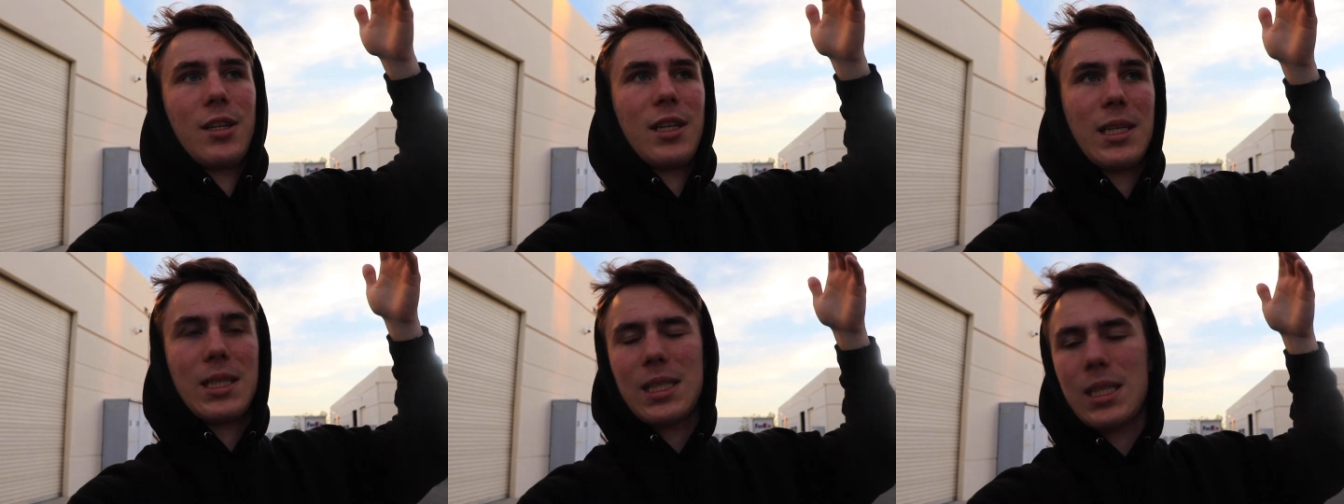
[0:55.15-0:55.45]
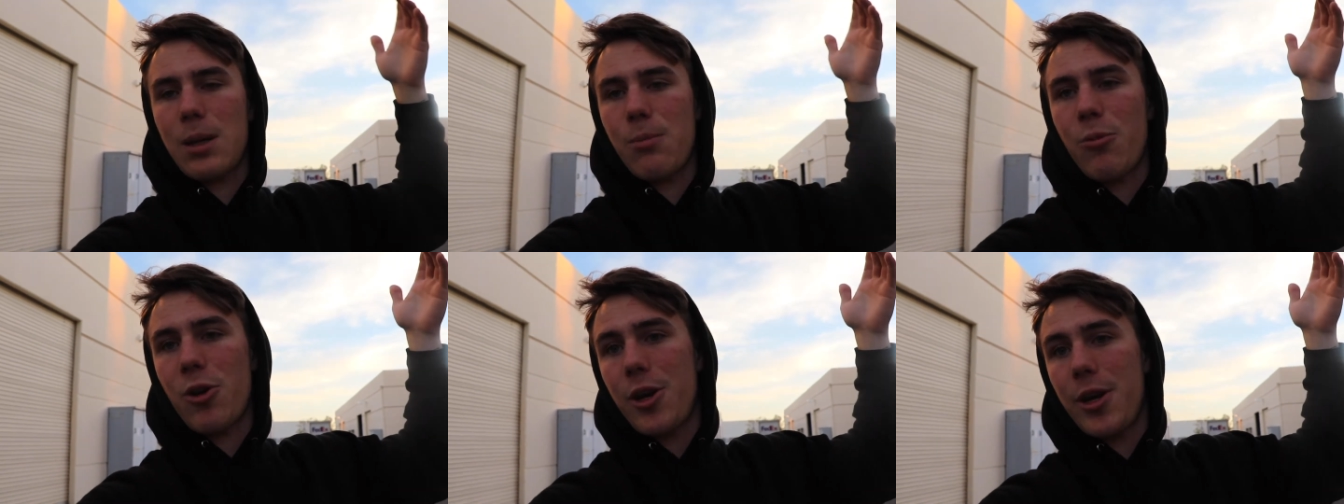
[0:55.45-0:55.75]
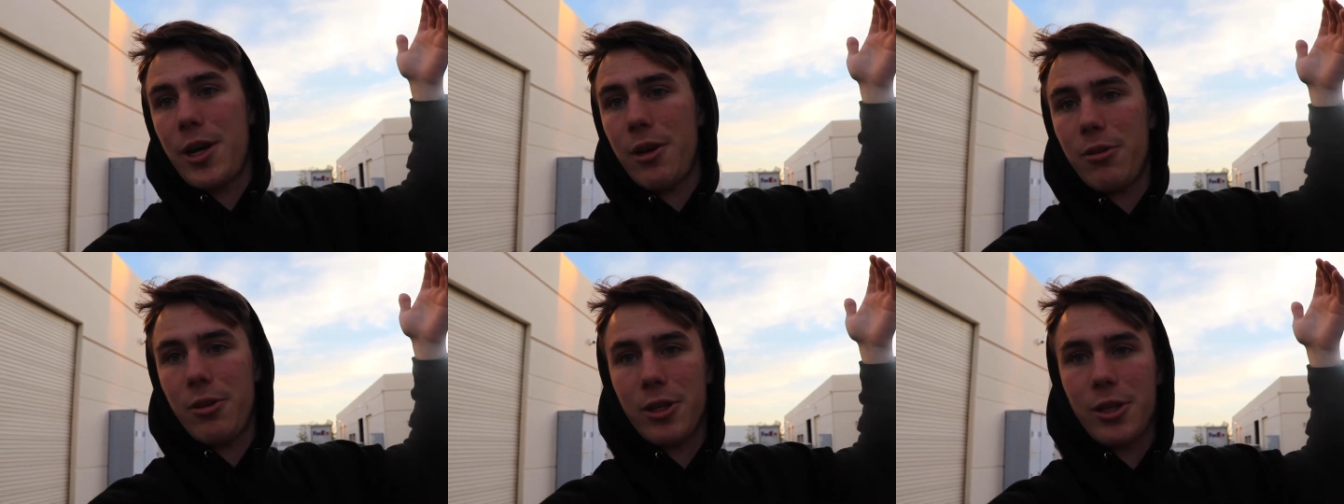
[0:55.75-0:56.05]
It's somewhere
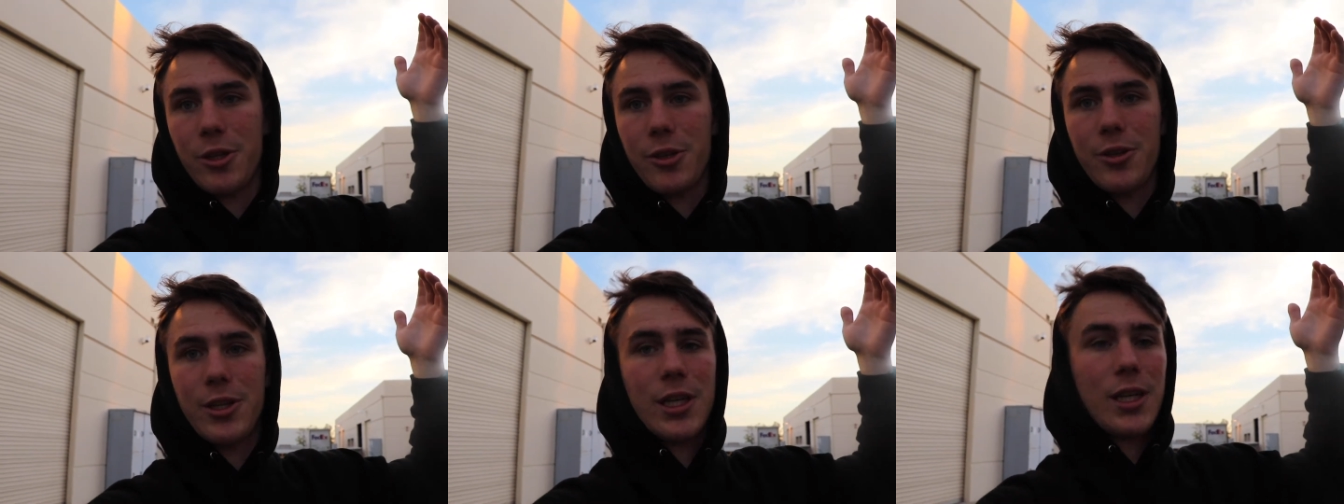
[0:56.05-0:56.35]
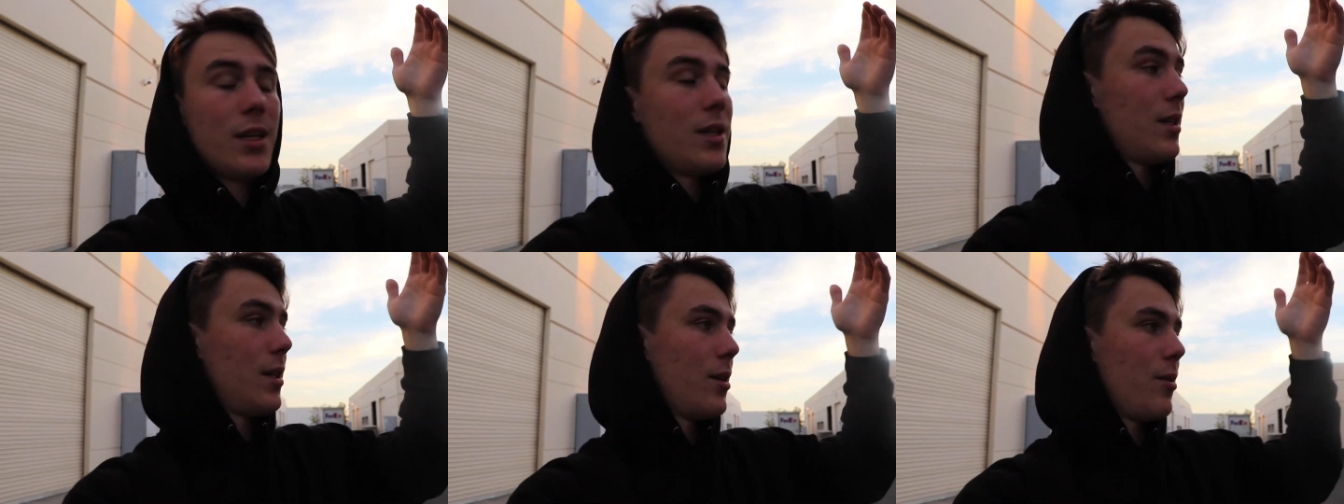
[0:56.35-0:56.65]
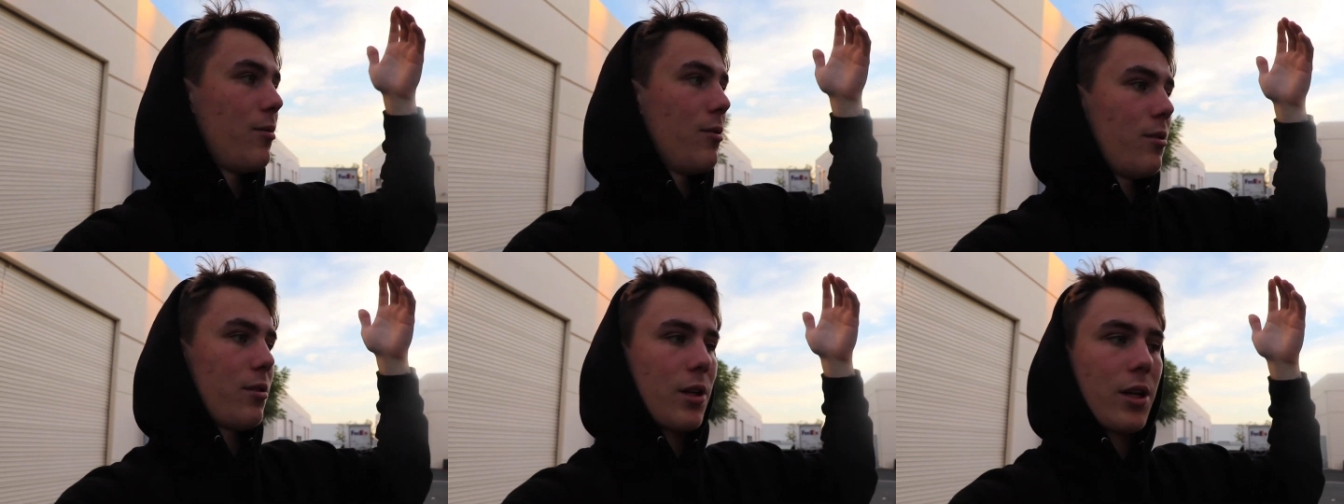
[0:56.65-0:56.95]
near Laguna,
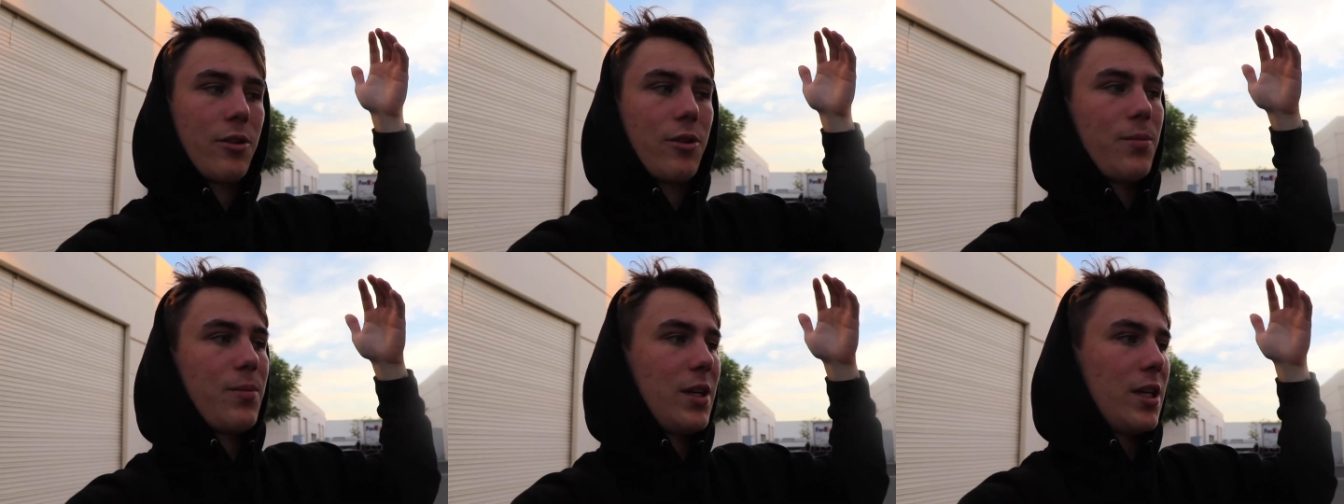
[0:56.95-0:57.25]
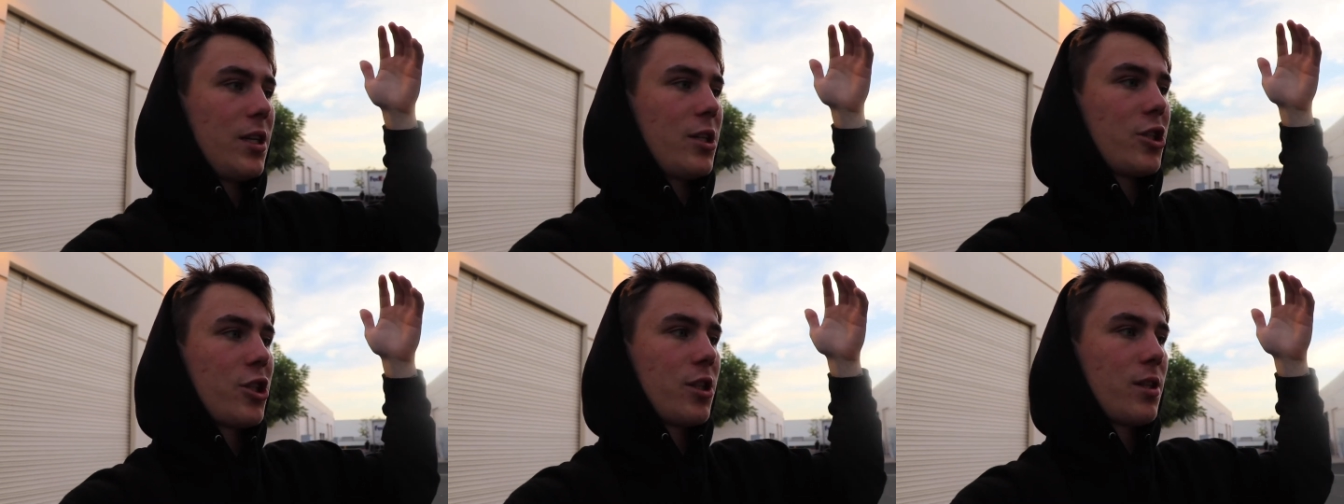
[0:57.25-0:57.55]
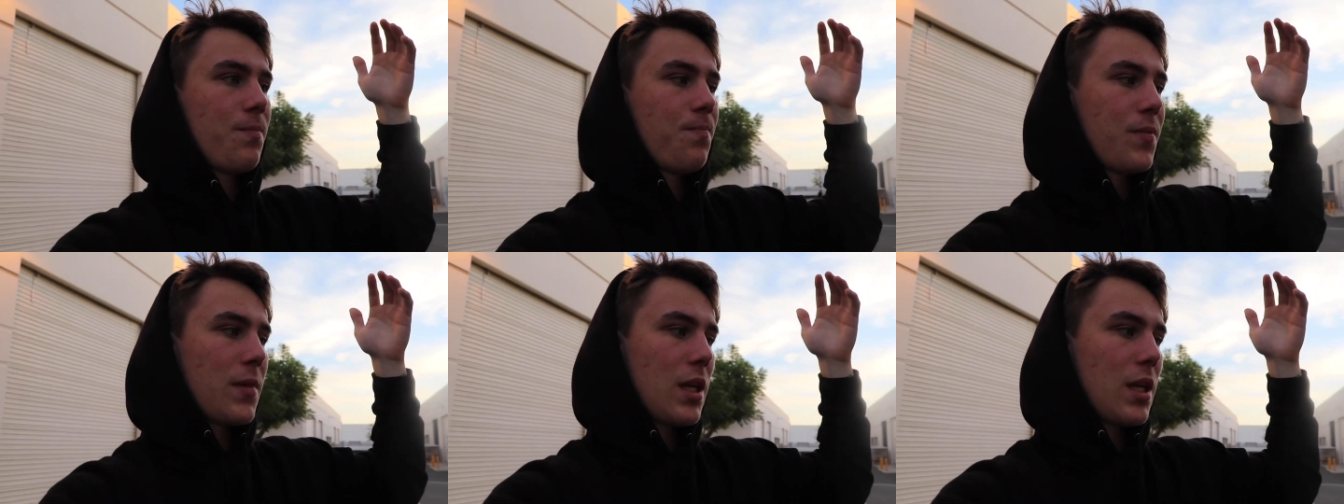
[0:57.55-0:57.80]
Laguna Beach.